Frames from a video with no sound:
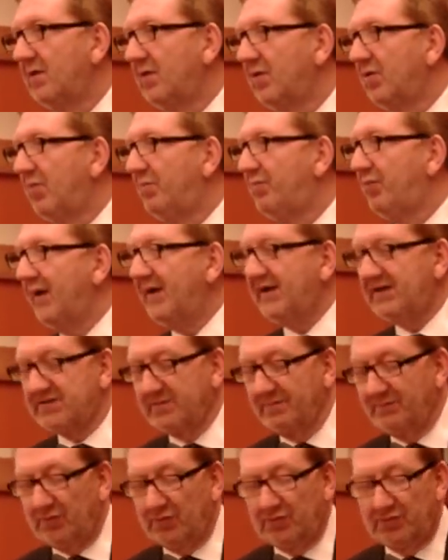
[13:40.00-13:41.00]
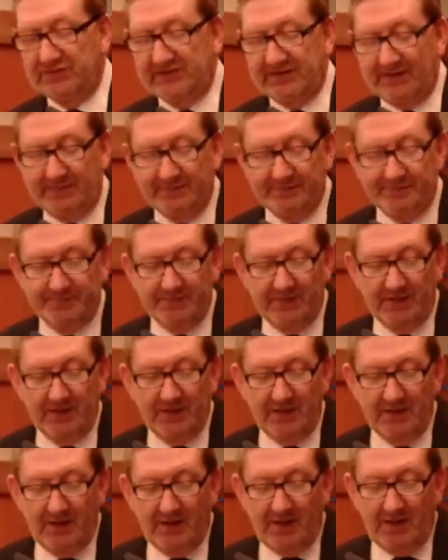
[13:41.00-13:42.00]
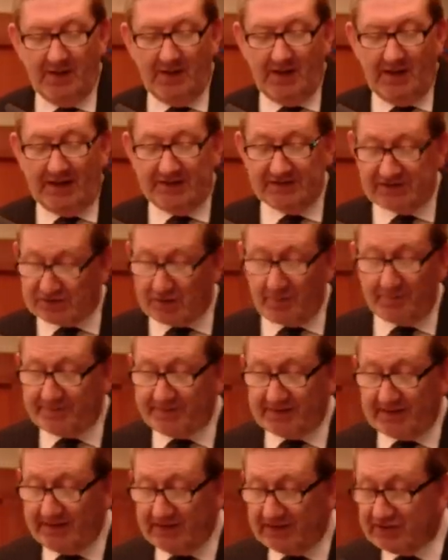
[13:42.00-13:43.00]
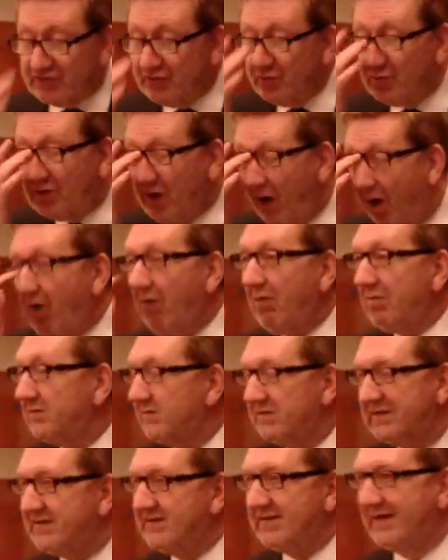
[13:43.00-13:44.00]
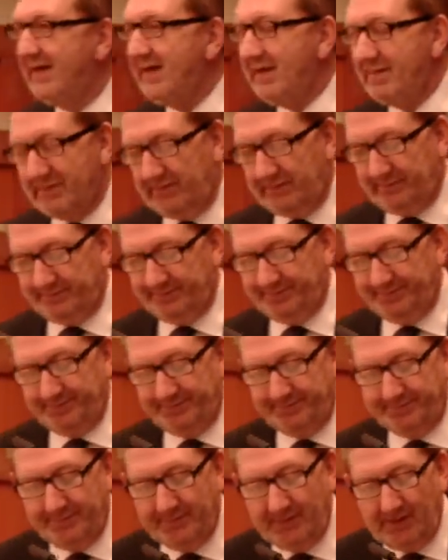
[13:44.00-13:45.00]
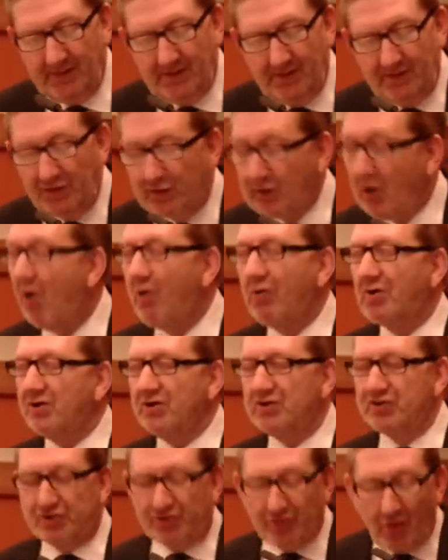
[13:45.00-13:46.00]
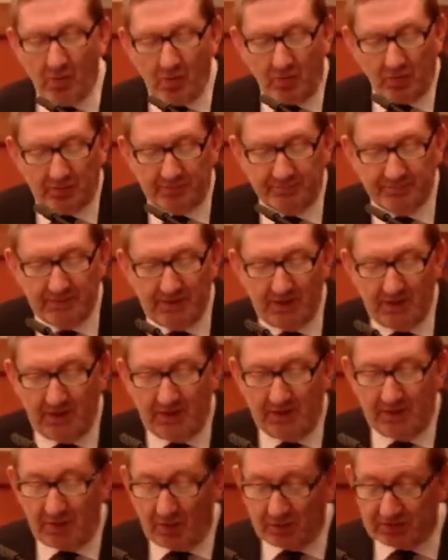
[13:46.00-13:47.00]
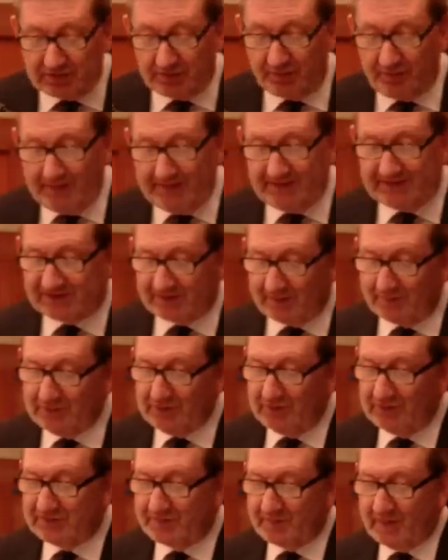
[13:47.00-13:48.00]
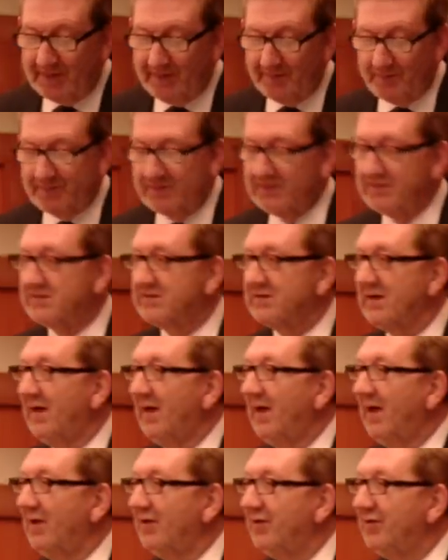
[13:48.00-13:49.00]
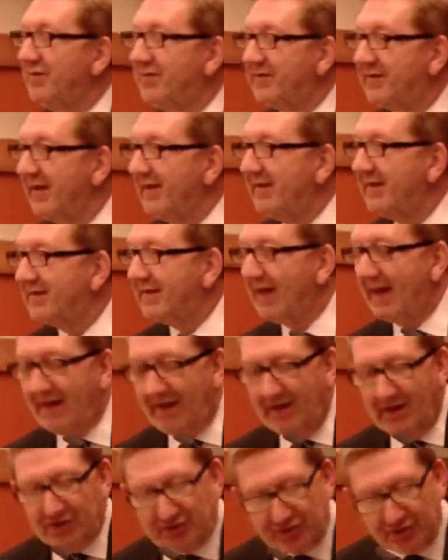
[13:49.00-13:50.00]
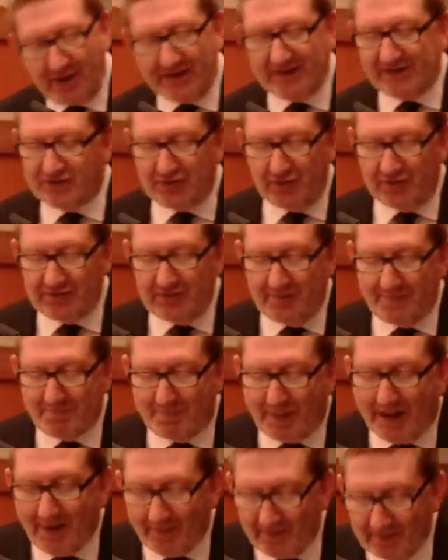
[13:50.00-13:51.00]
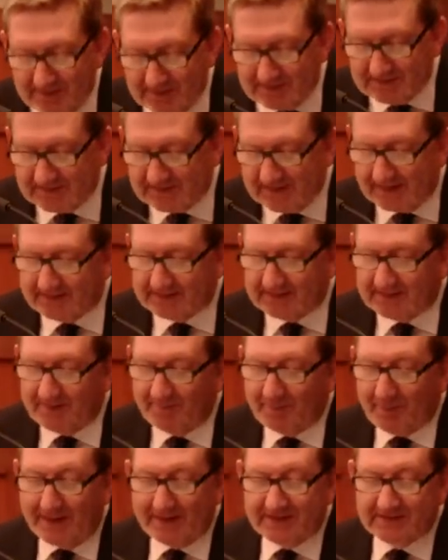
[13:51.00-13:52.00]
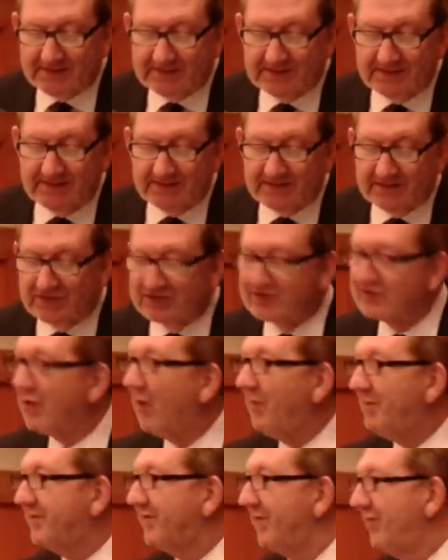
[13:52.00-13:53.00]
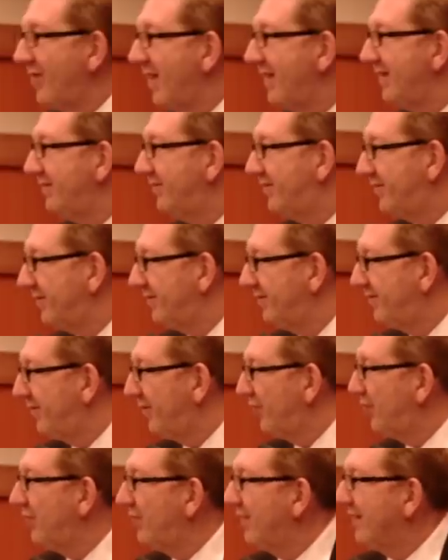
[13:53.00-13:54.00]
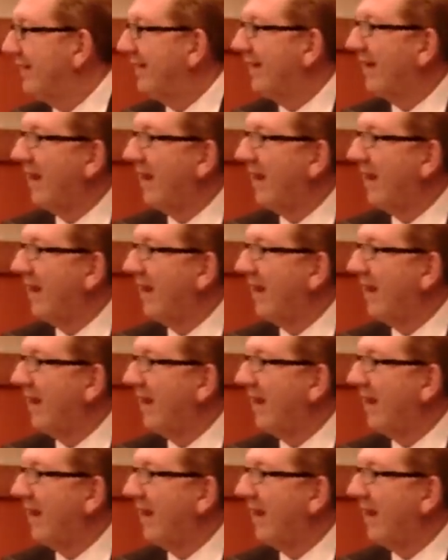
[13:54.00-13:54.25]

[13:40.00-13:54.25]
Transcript: or bricks and mortar. And some things you can't determine, you can't control. You know, to read some newspapers, you'd think that trade union barons had the capacity to stop the rain from falling,